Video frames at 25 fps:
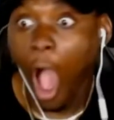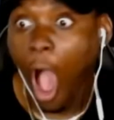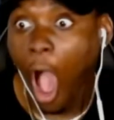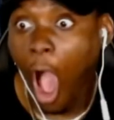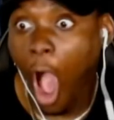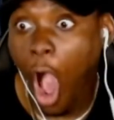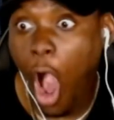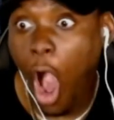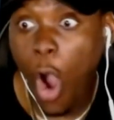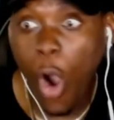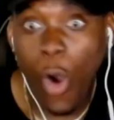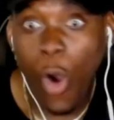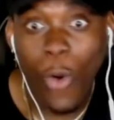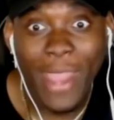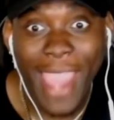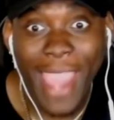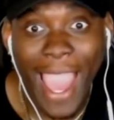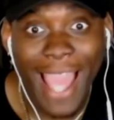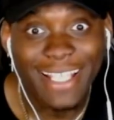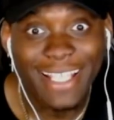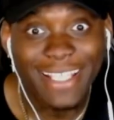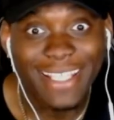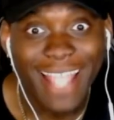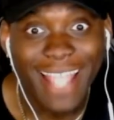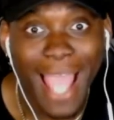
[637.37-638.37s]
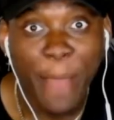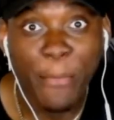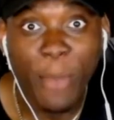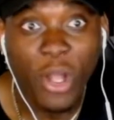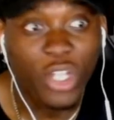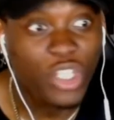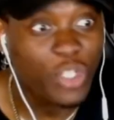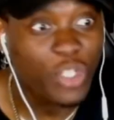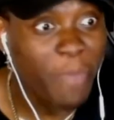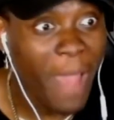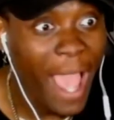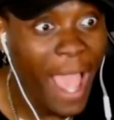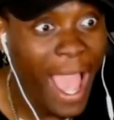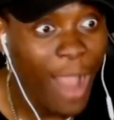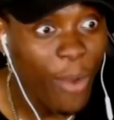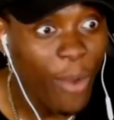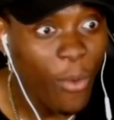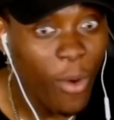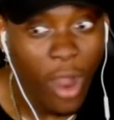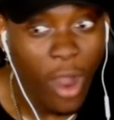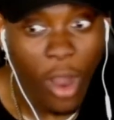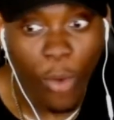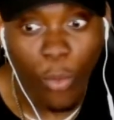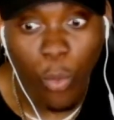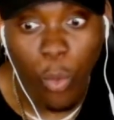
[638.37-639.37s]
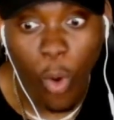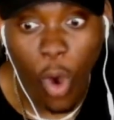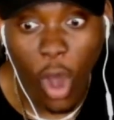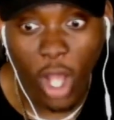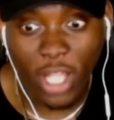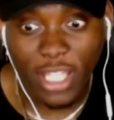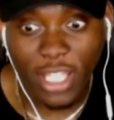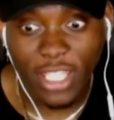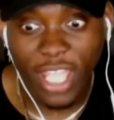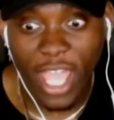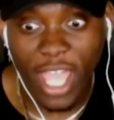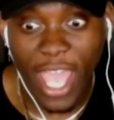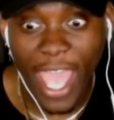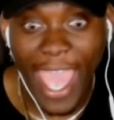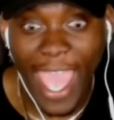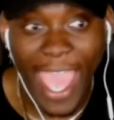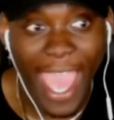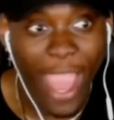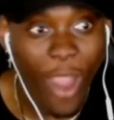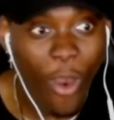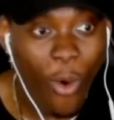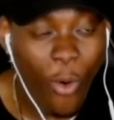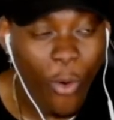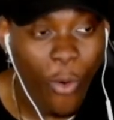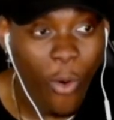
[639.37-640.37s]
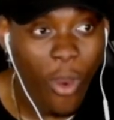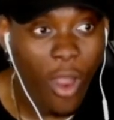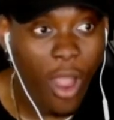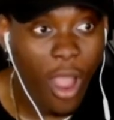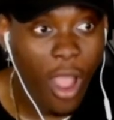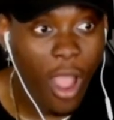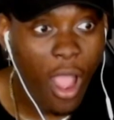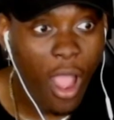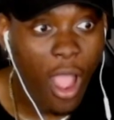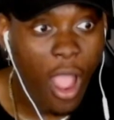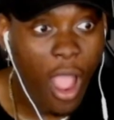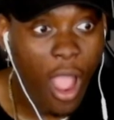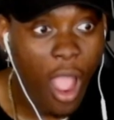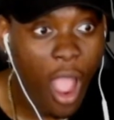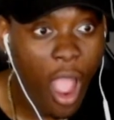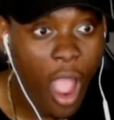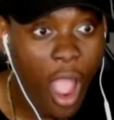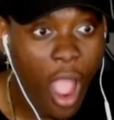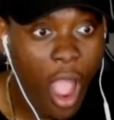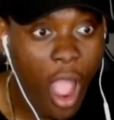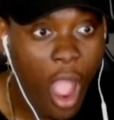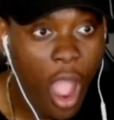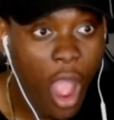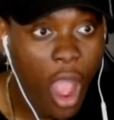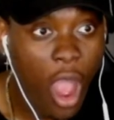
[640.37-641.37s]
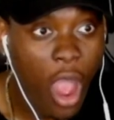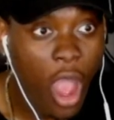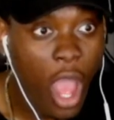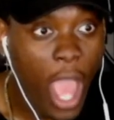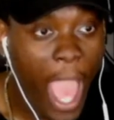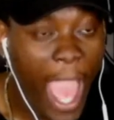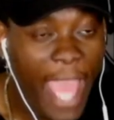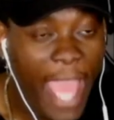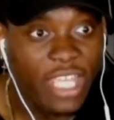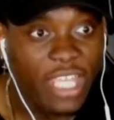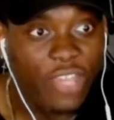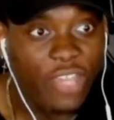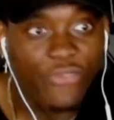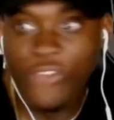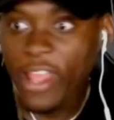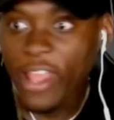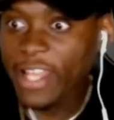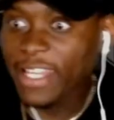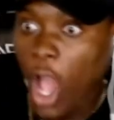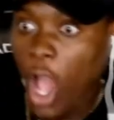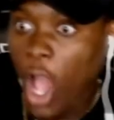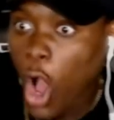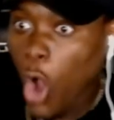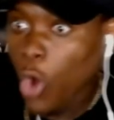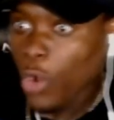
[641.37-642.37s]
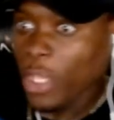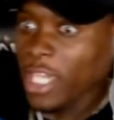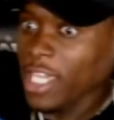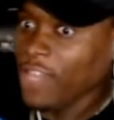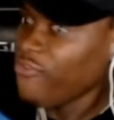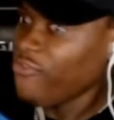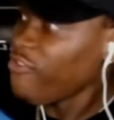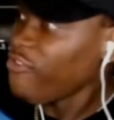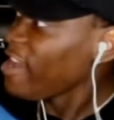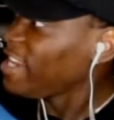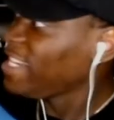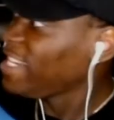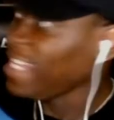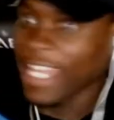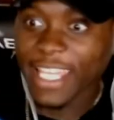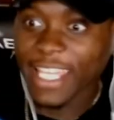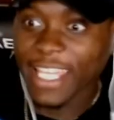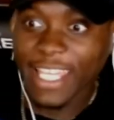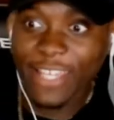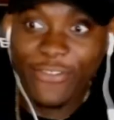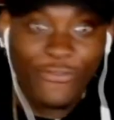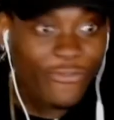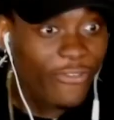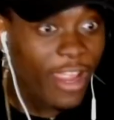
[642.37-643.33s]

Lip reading: Oh, it has that much power? What the hell? And he read it. Oh, he read it.